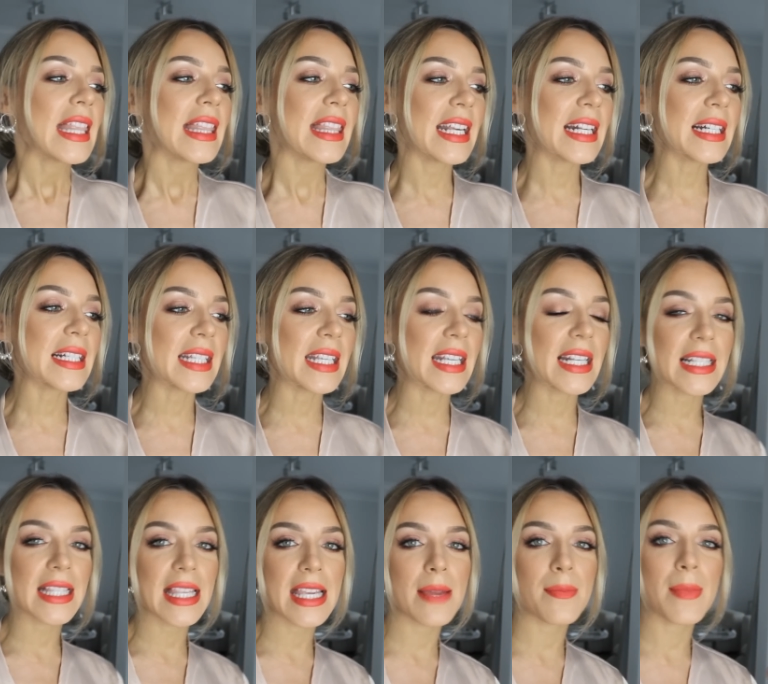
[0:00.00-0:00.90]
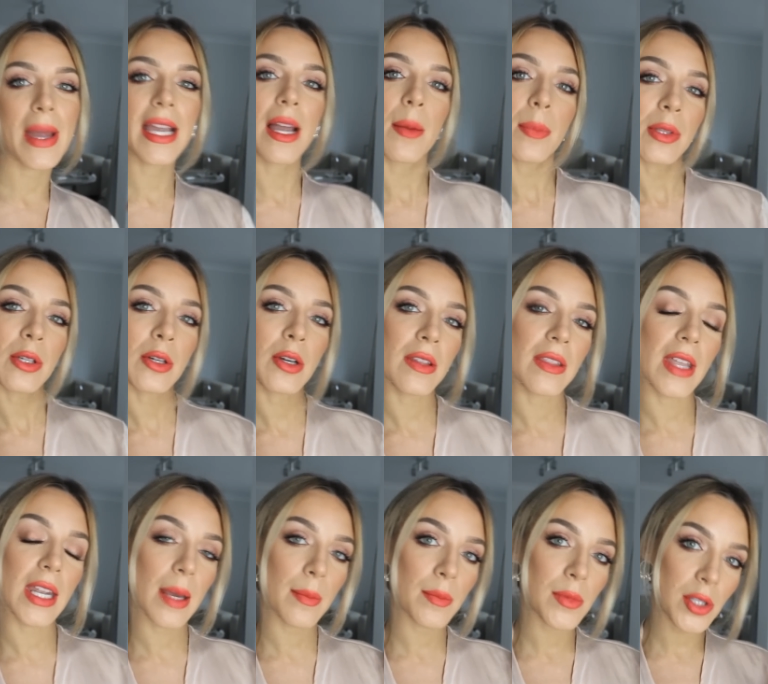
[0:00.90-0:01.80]
This is the makeup look
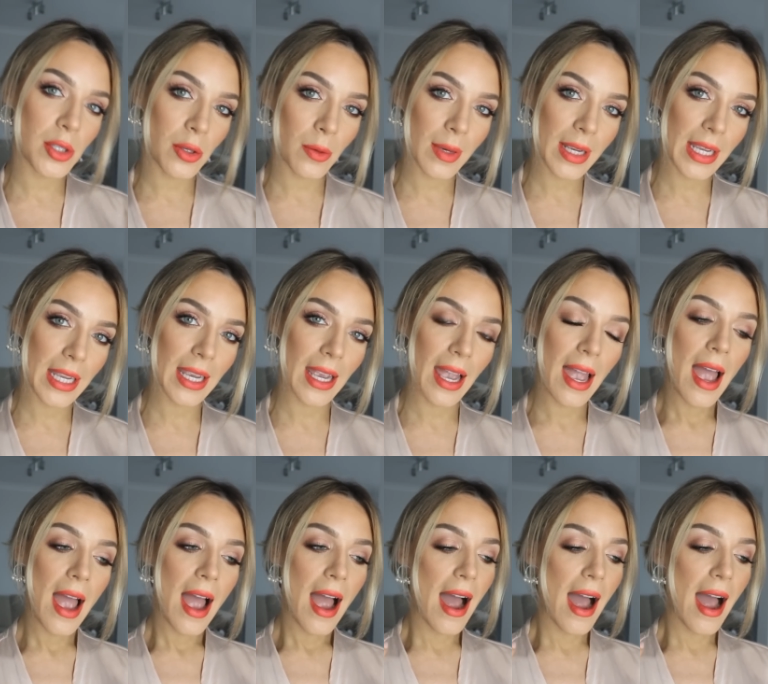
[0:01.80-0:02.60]
that I'm doing.